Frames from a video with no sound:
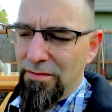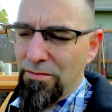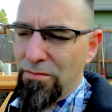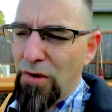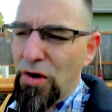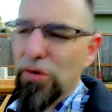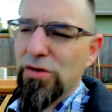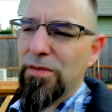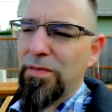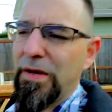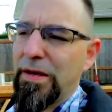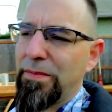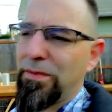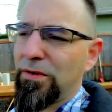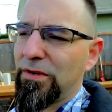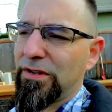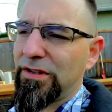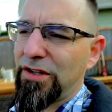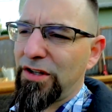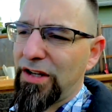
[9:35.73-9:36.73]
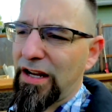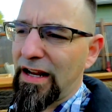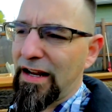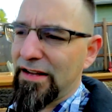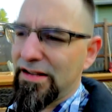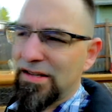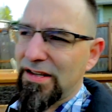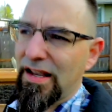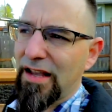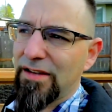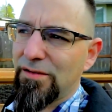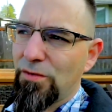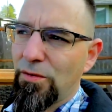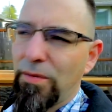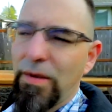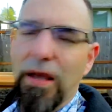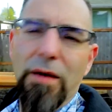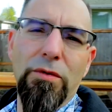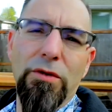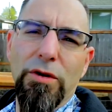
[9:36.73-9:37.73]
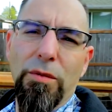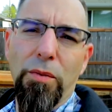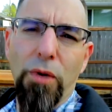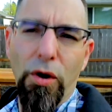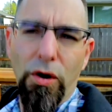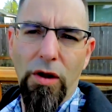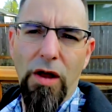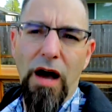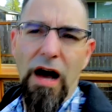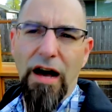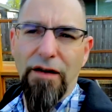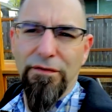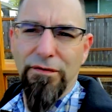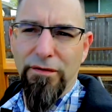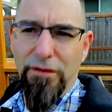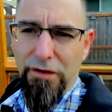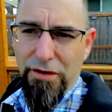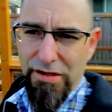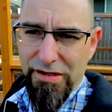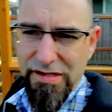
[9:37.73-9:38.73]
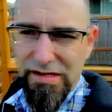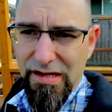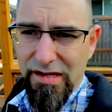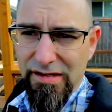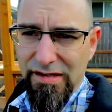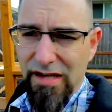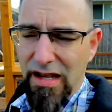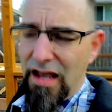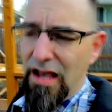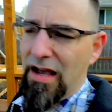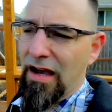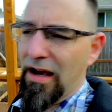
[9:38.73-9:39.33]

most people in the United States would be able to pull off, for instance,